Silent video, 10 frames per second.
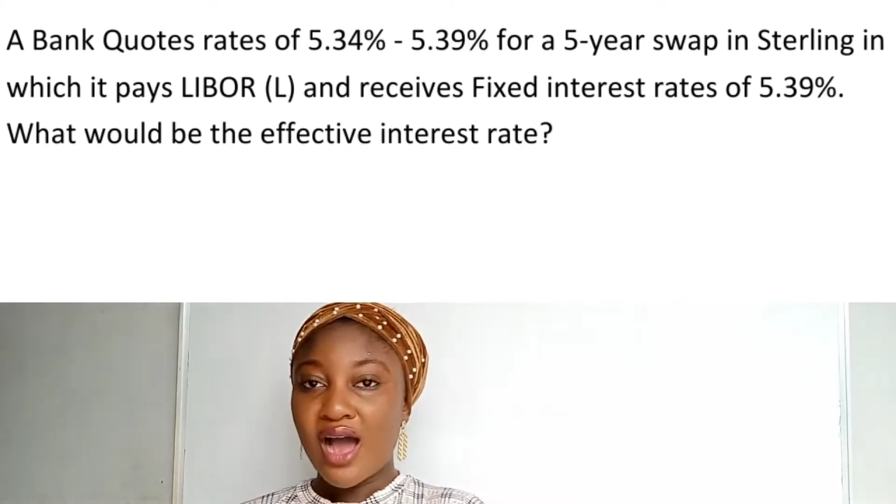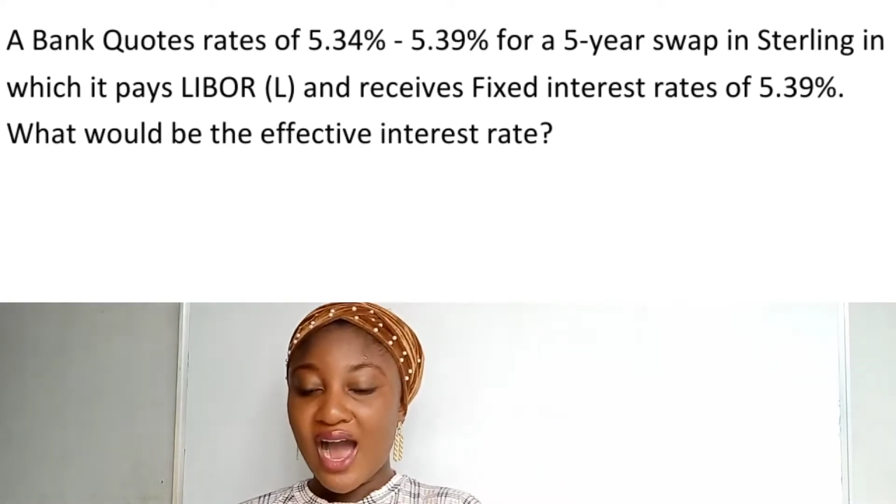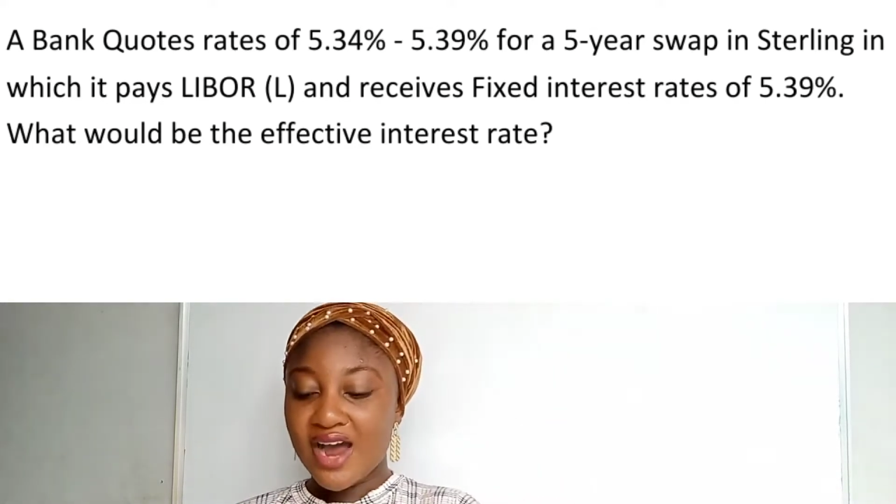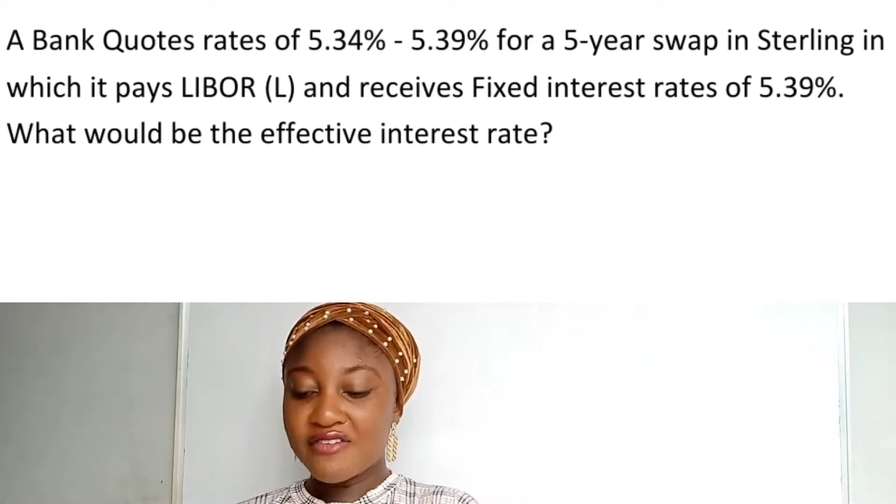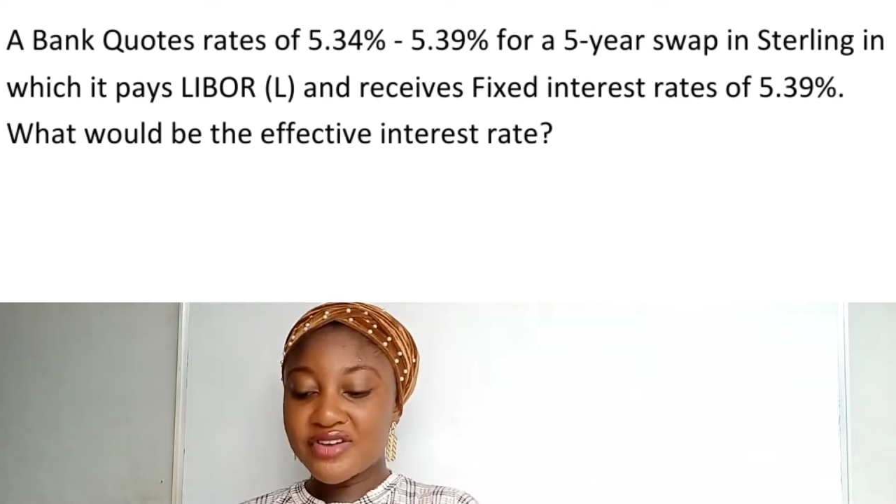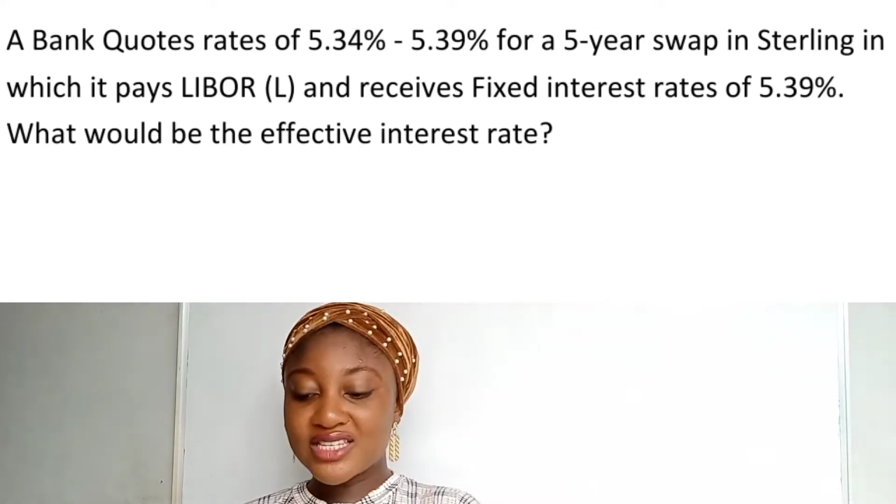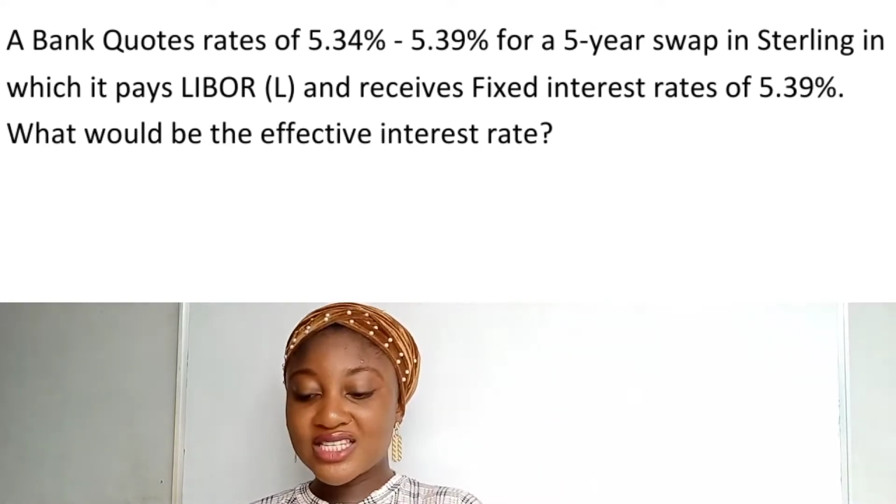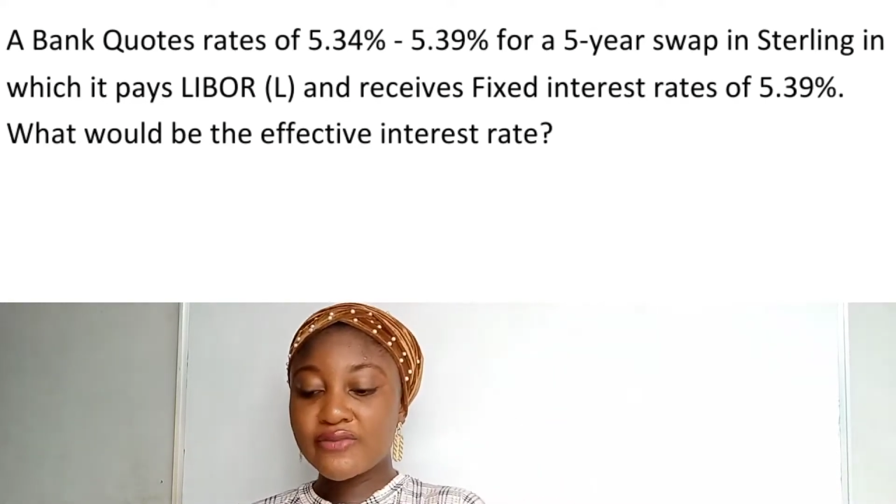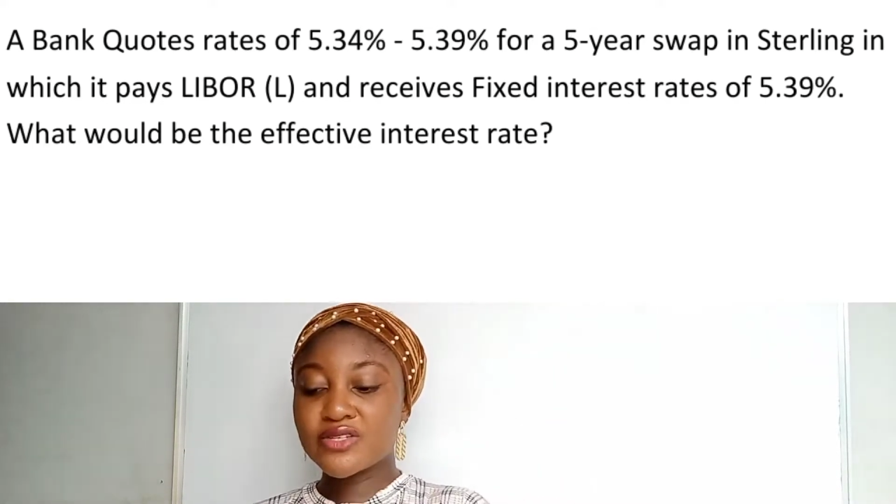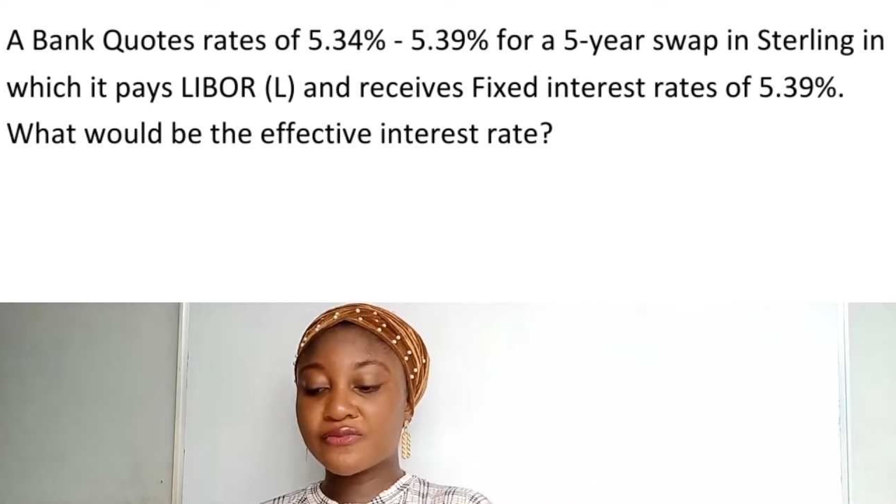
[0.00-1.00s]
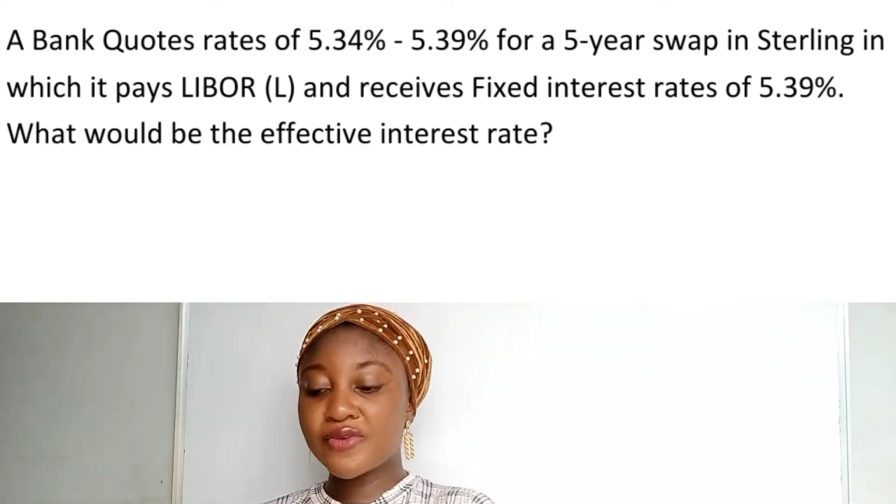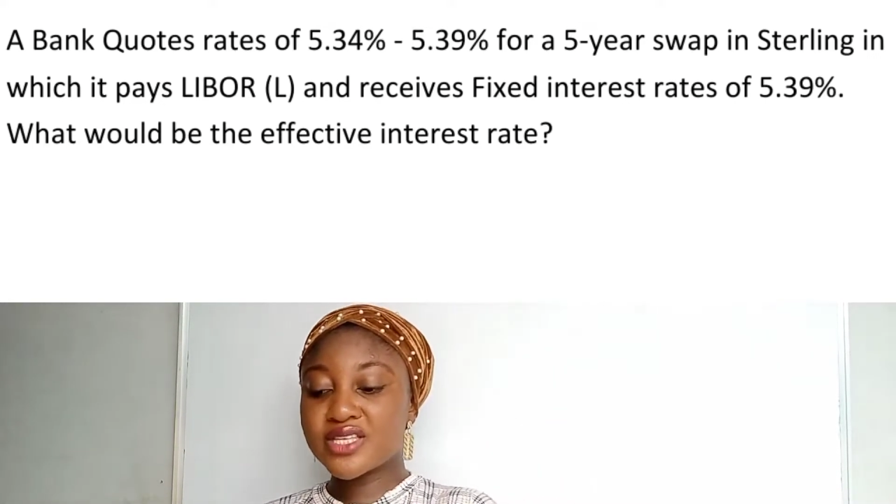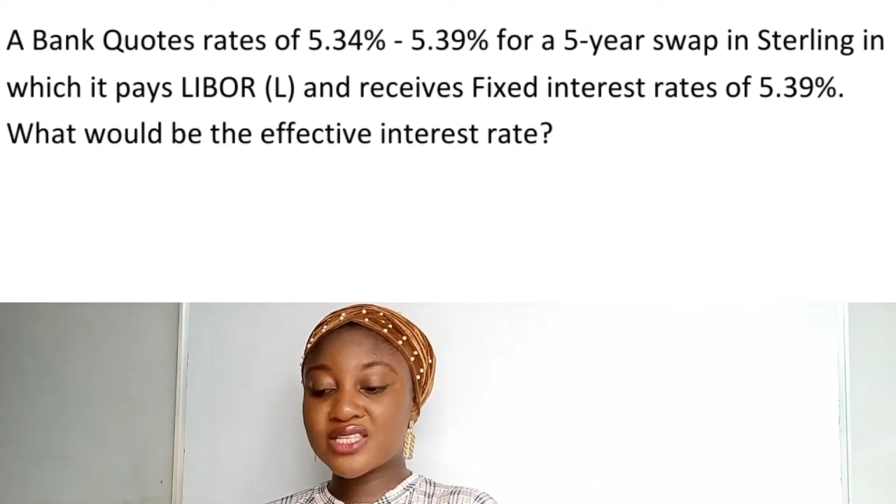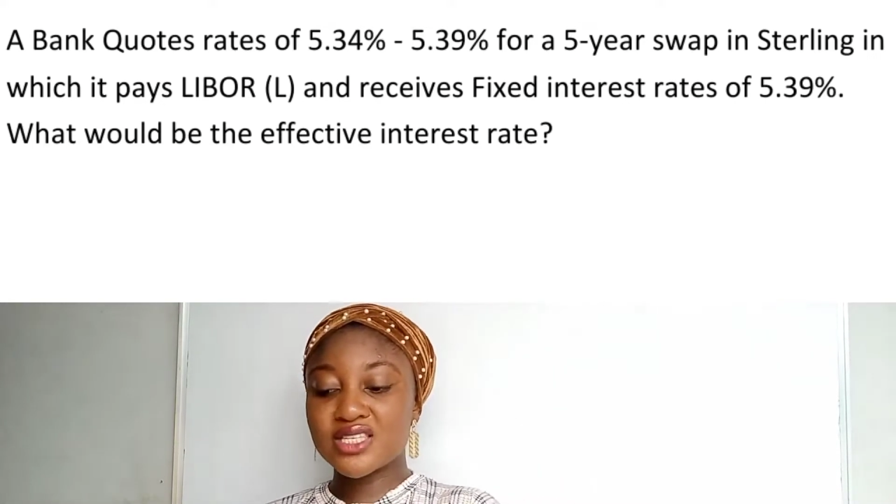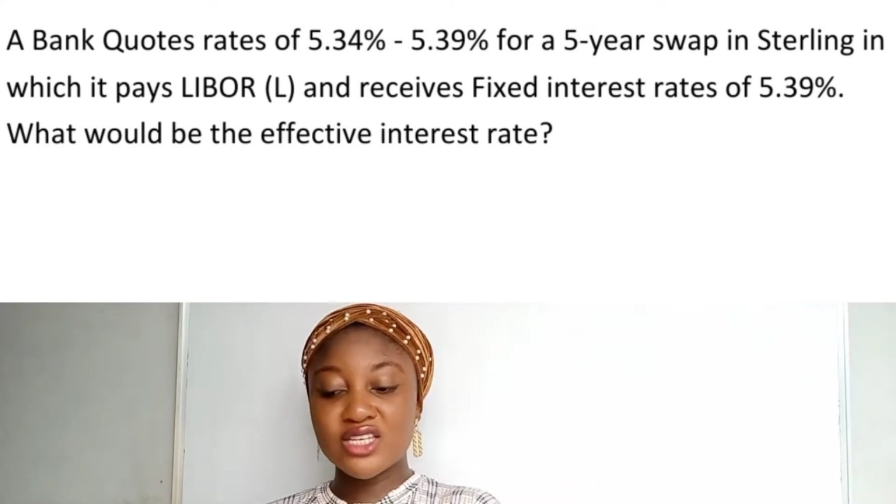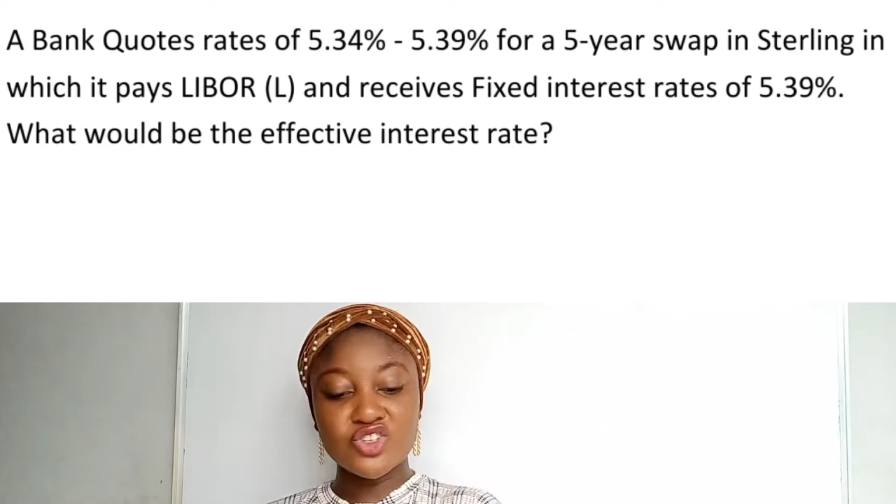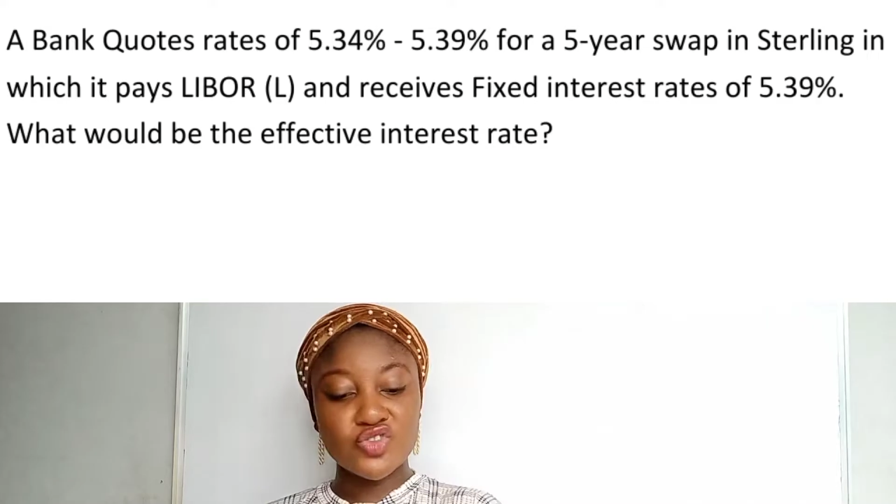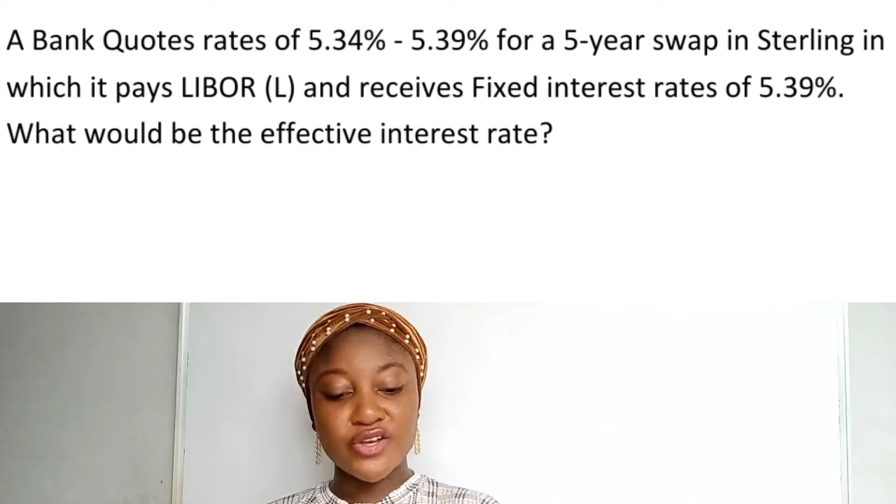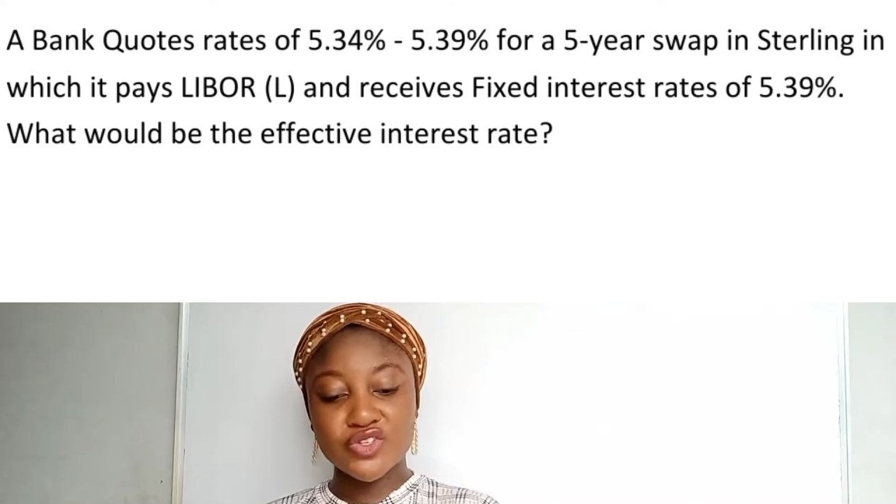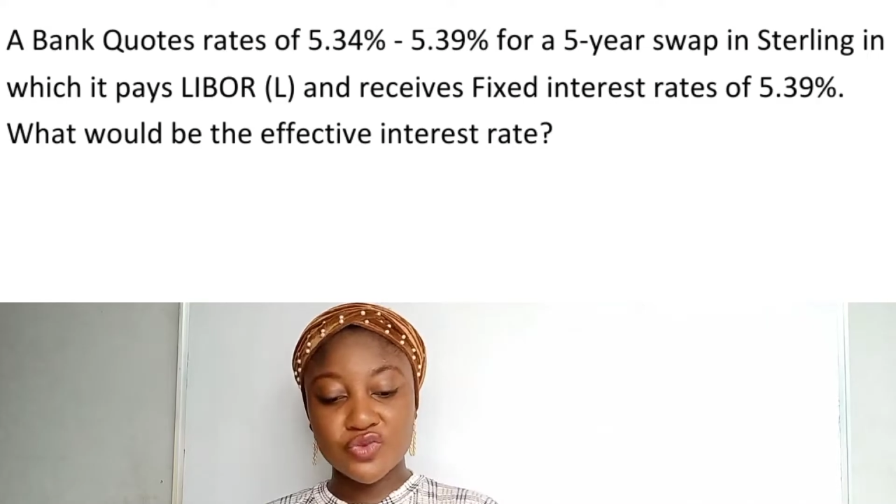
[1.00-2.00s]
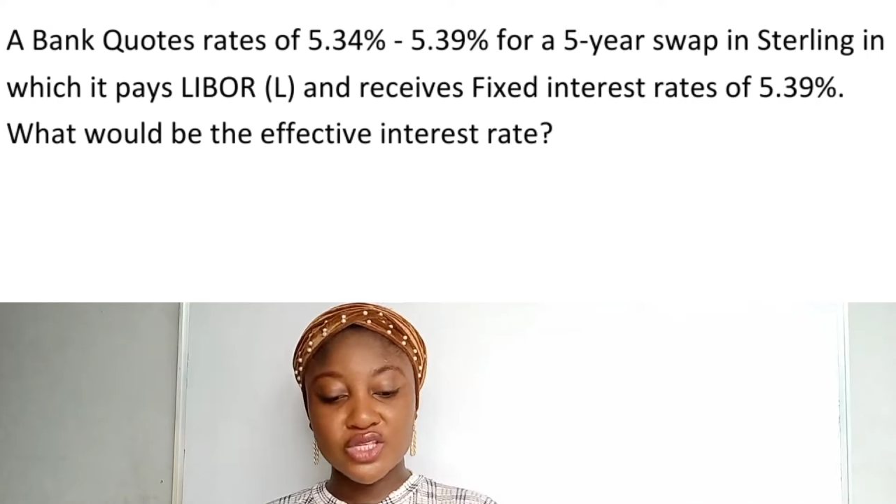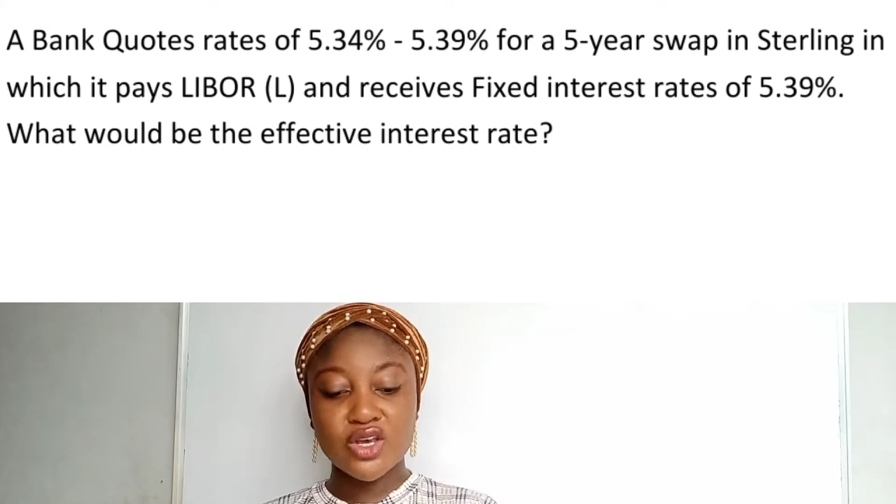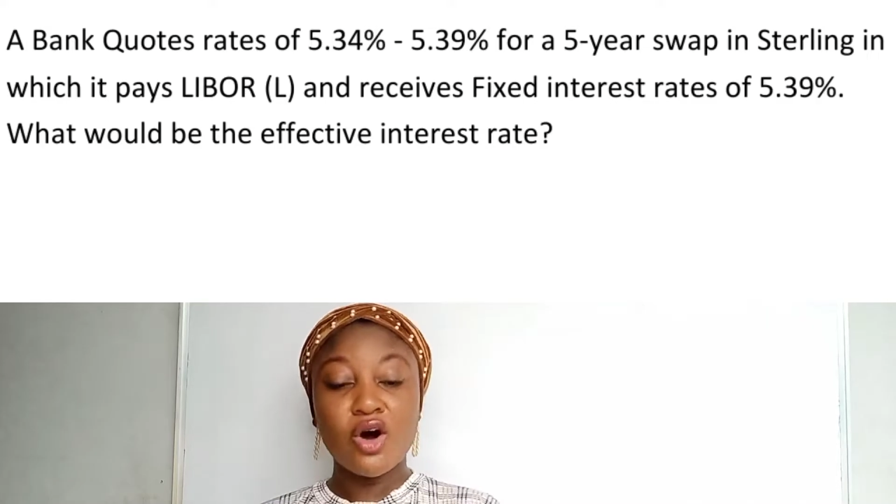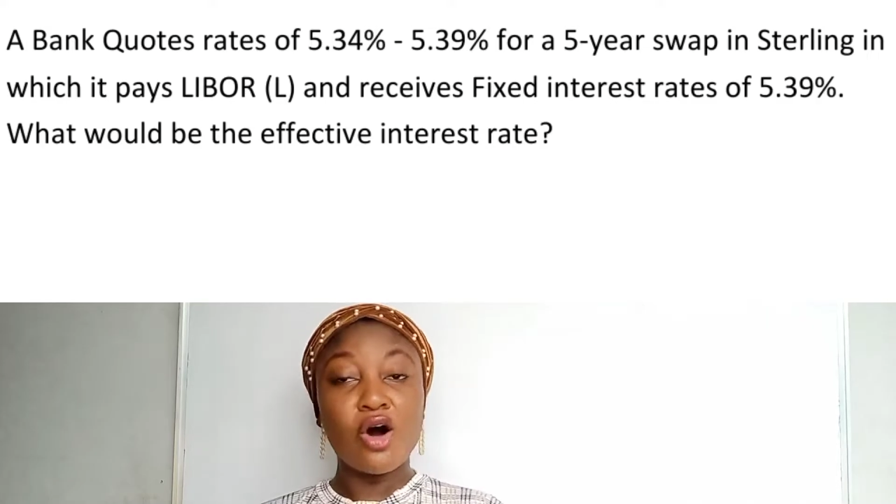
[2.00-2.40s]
and receives fixed interest rate